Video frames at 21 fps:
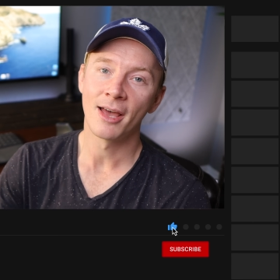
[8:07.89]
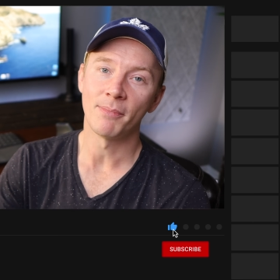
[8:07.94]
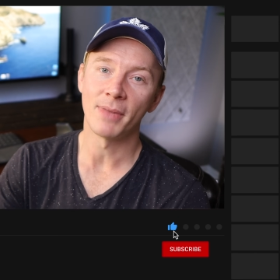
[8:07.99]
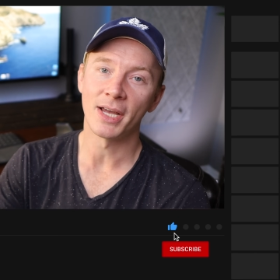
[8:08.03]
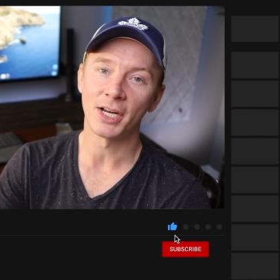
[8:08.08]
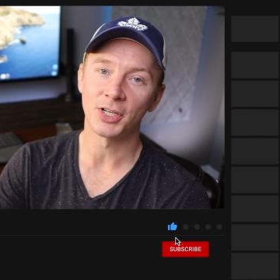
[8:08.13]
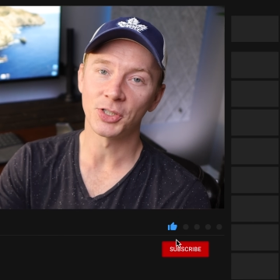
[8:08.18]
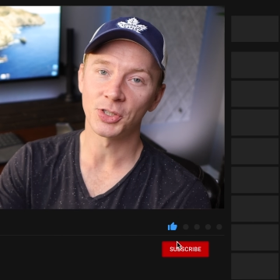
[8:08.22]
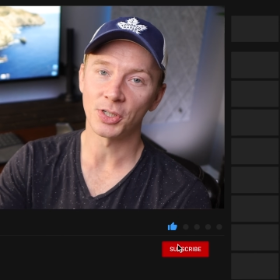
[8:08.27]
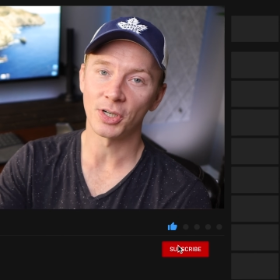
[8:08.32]

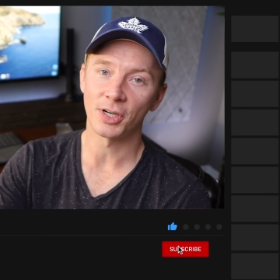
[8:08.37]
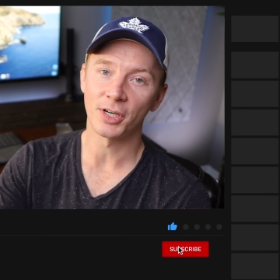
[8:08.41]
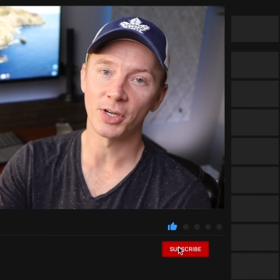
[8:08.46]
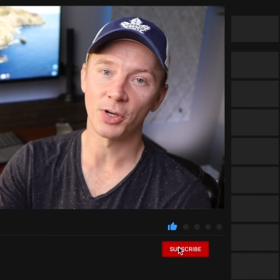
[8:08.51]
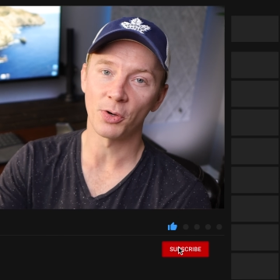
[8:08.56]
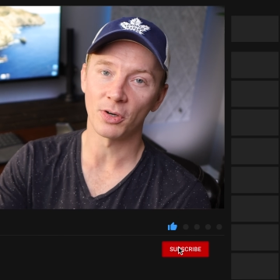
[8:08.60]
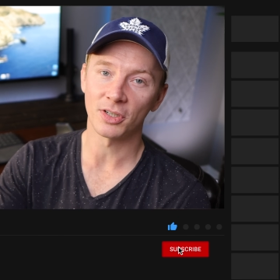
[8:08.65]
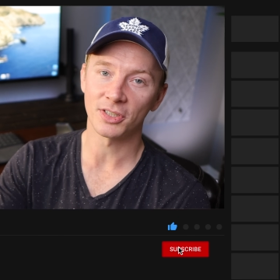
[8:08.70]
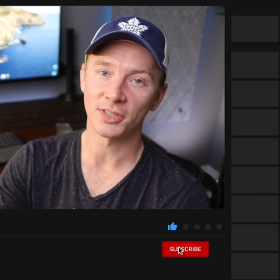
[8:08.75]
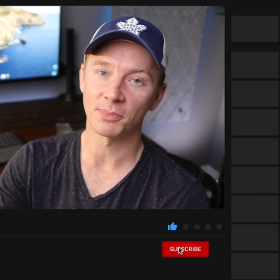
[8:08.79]
Make sure
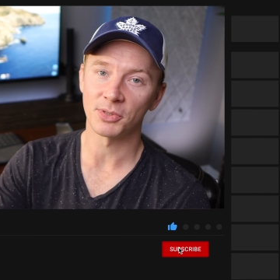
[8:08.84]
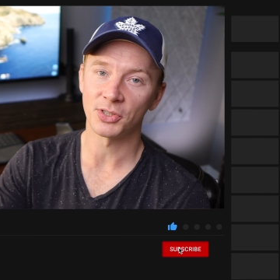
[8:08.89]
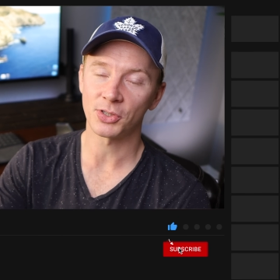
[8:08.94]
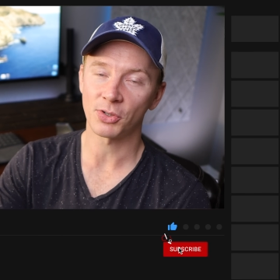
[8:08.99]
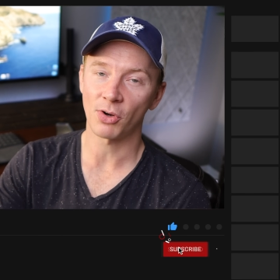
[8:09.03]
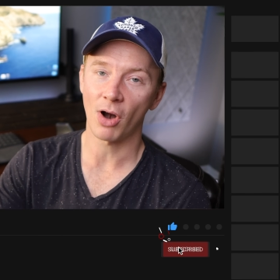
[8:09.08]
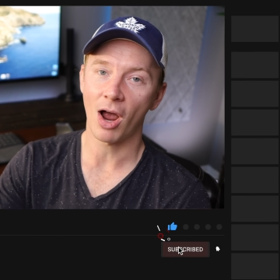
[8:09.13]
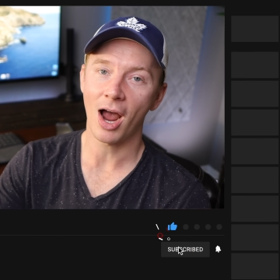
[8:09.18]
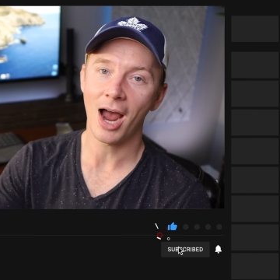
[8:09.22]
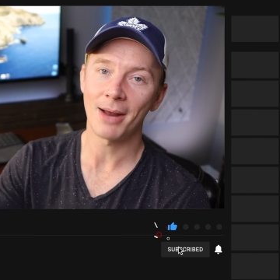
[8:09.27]
you're
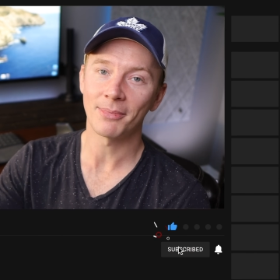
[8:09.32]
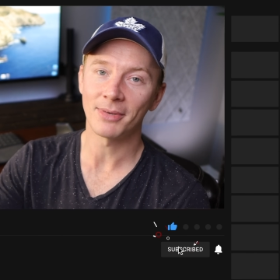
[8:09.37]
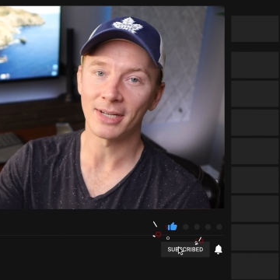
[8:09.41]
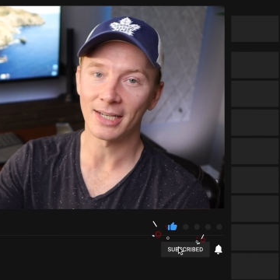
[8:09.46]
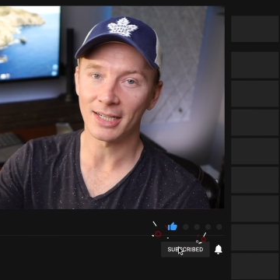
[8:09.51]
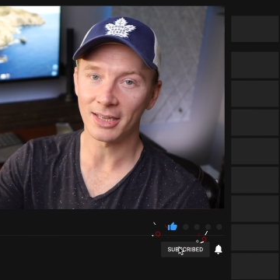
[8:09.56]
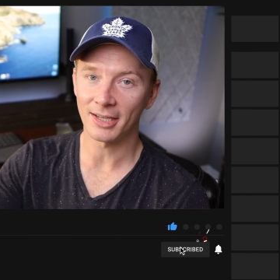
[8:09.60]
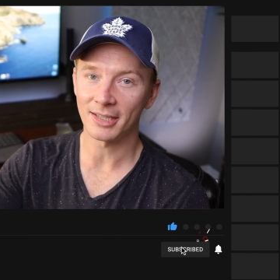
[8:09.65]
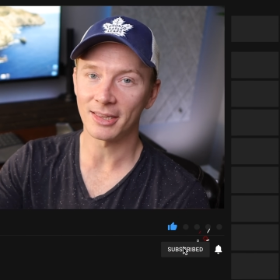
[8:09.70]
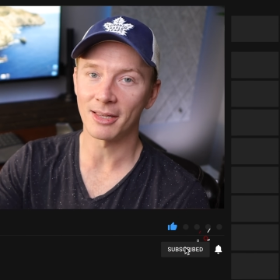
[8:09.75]
subscribed
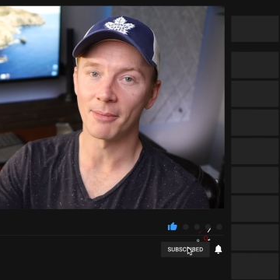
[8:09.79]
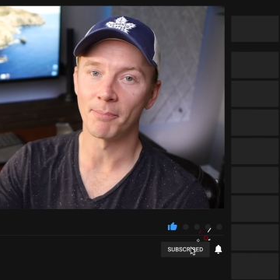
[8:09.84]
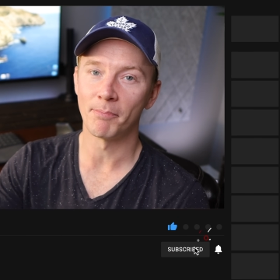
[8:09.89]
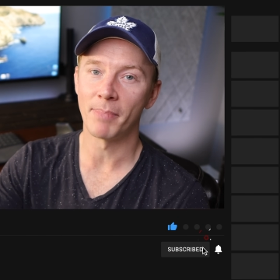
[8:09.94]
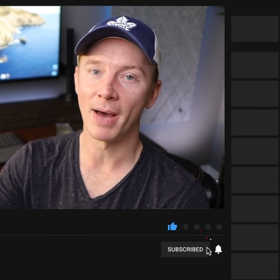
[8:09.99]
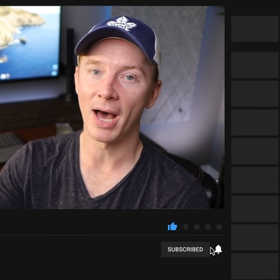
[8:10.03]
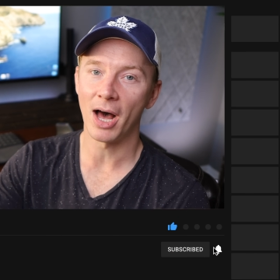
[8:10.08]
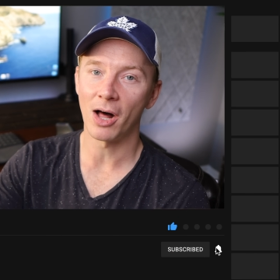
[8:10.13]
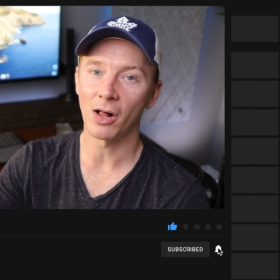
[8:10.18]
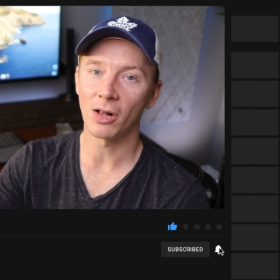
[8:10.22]
and click the
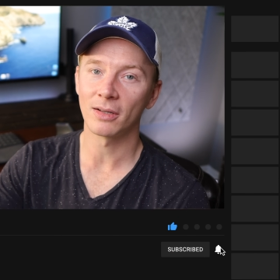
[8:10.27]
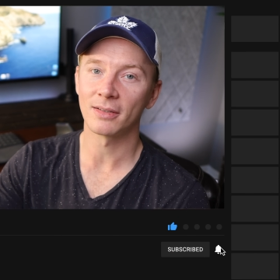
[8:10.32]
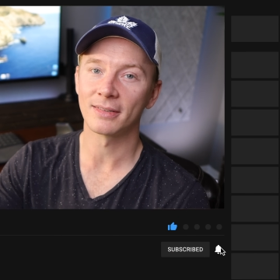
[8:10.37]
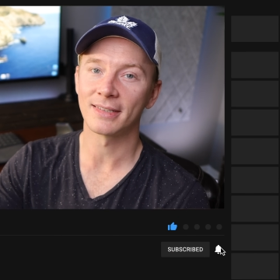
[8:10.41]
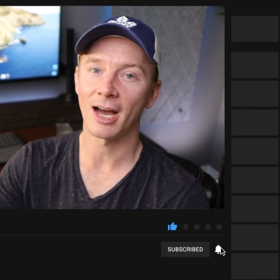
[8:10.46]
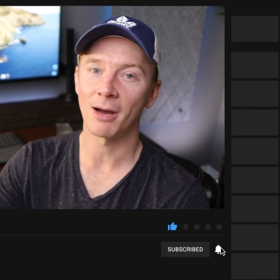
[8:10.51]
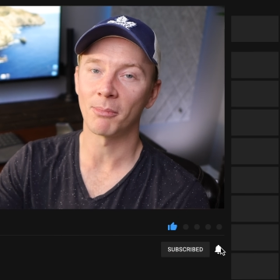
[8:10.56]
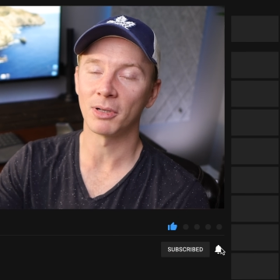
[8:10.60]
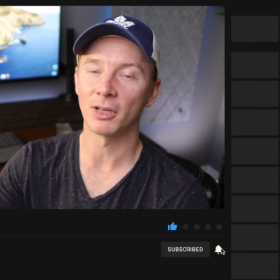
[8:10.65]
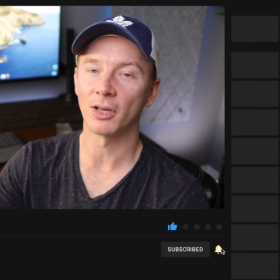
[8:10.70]
bell
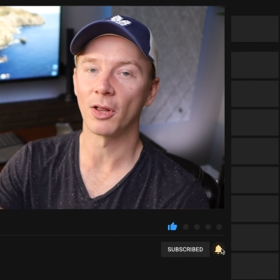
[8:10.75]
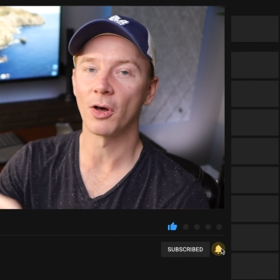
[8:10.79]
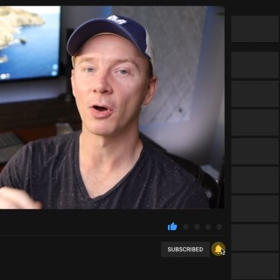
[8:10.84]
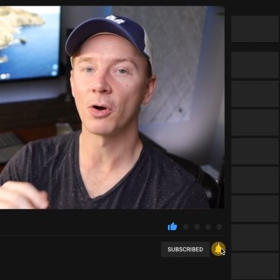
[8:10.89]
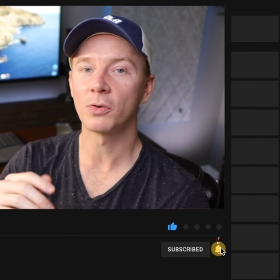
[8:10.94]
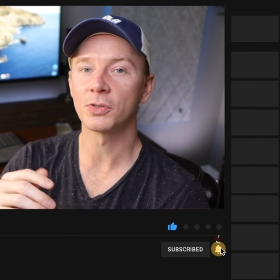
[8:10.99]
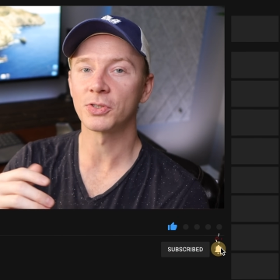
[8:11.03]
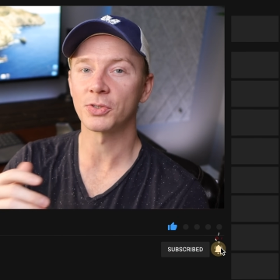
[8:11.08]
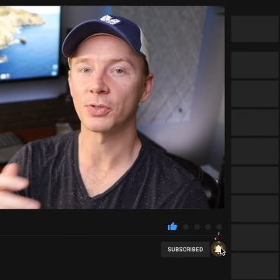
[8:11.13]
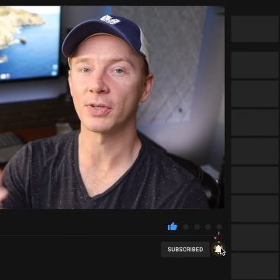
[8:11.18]
down
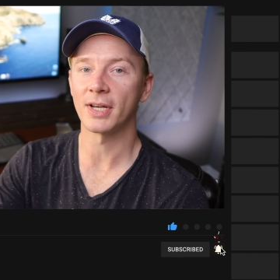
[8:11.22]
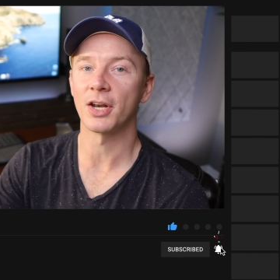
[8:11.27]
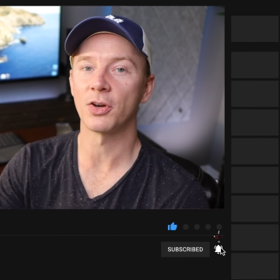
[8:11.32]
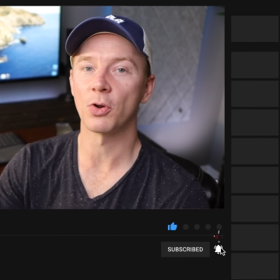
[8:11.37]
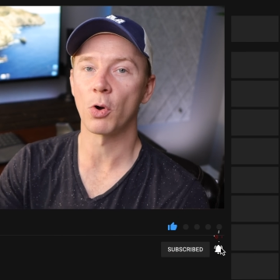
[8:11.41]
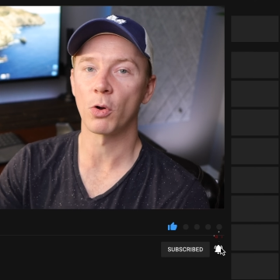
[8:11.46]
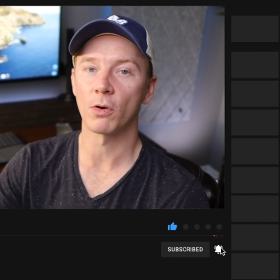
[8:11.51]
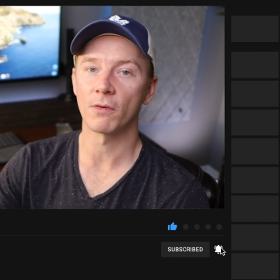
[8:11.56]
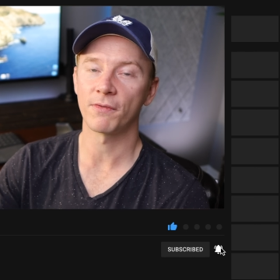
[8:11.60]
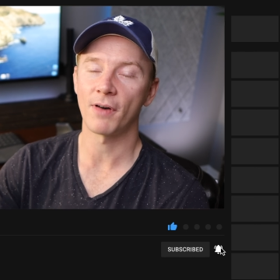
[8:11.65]
below so you get
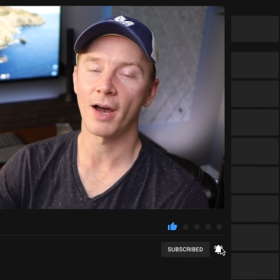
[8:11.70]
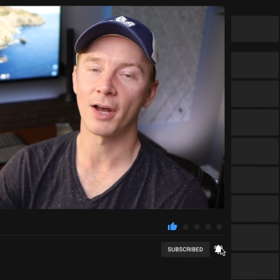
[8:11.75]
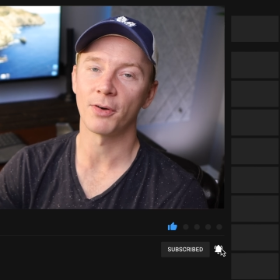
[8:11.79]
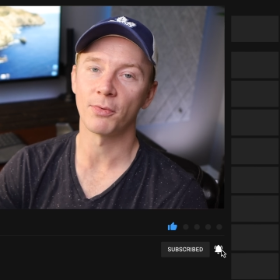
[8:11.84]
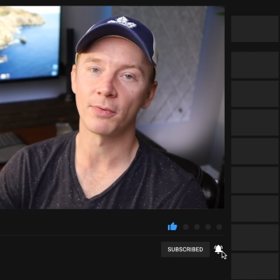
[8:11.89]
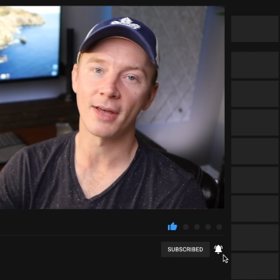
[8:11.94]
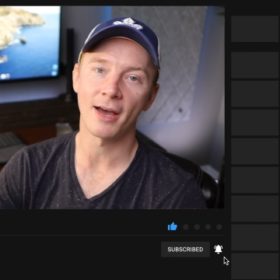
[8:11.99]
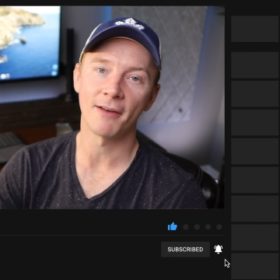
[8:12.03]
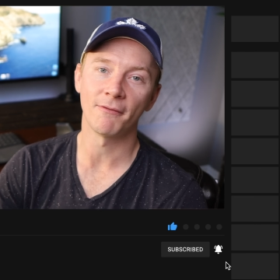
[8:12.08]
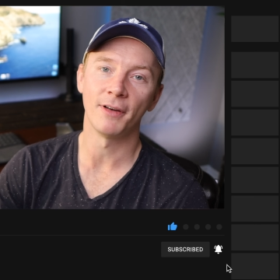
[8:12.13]
notified
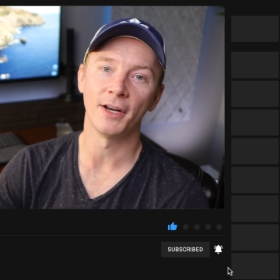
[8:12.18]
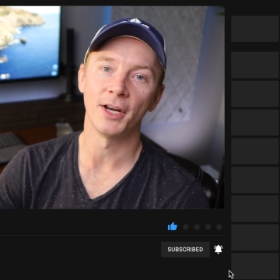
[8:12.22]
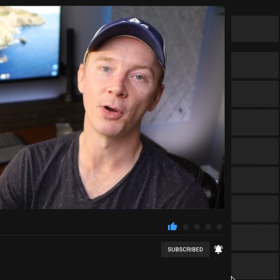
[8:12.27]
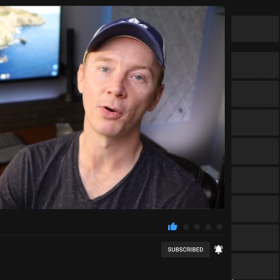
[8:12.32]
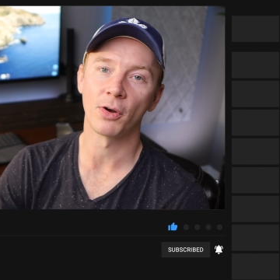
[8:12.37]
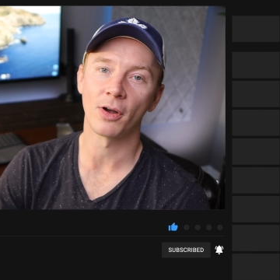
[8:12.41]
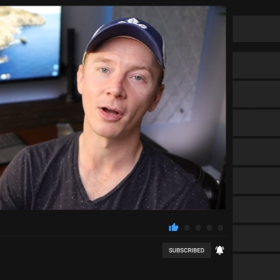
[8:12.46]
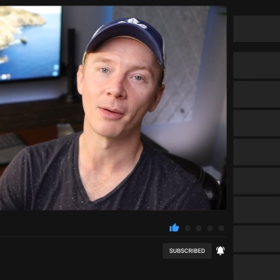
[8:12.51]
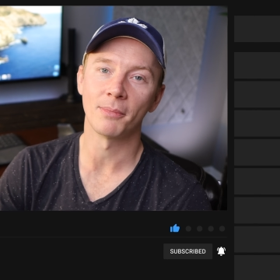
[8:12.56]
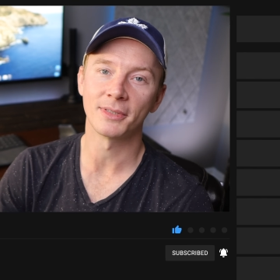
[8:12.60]
when that
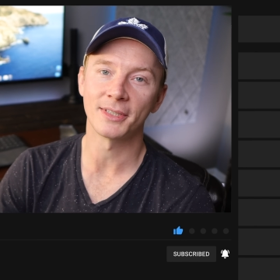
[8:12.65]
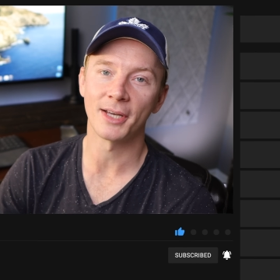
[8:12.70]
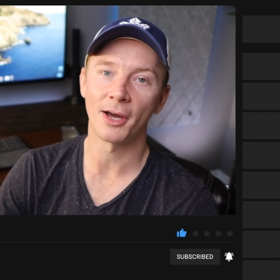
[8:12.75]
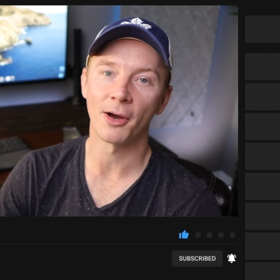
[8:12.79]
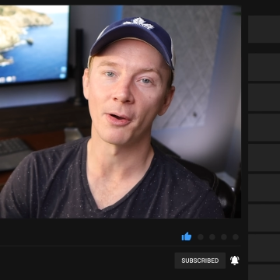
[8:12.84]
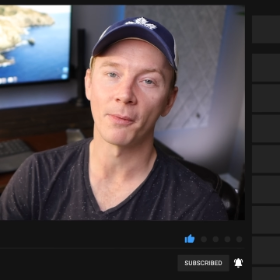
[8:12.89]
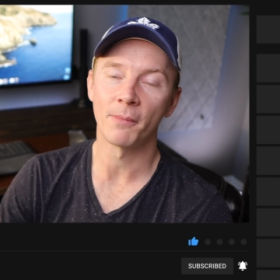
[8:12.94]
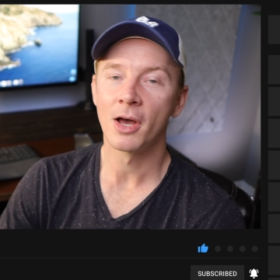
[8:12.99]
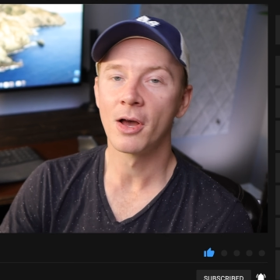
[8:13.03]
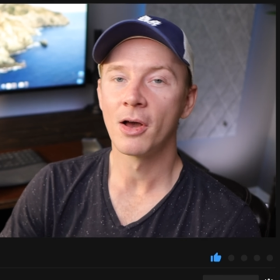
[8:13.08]
video comes
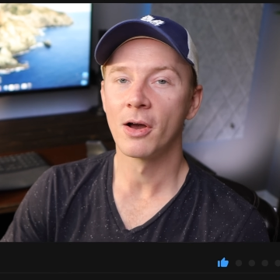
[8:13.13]
out.